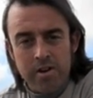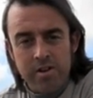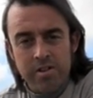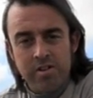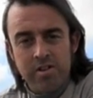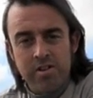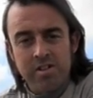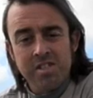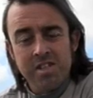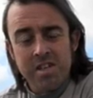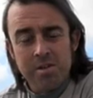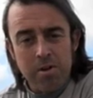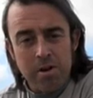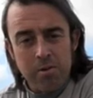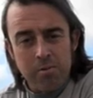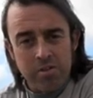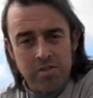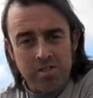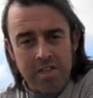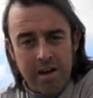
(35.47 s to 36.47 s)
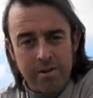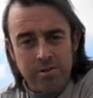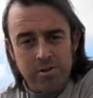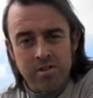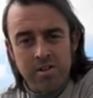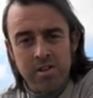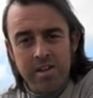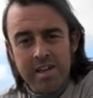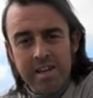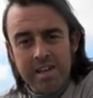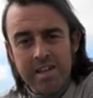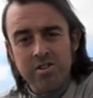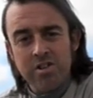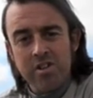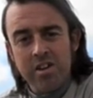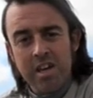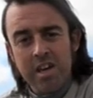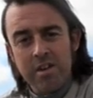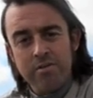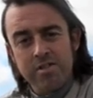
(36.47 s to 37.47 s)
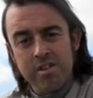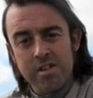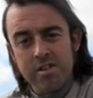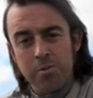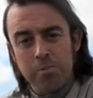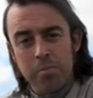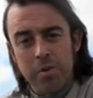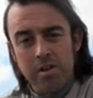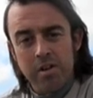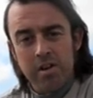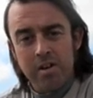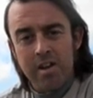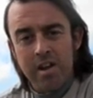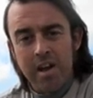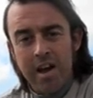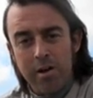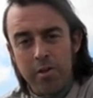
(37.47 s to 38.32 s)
he's got a CB1000, he's going to give us his opinion,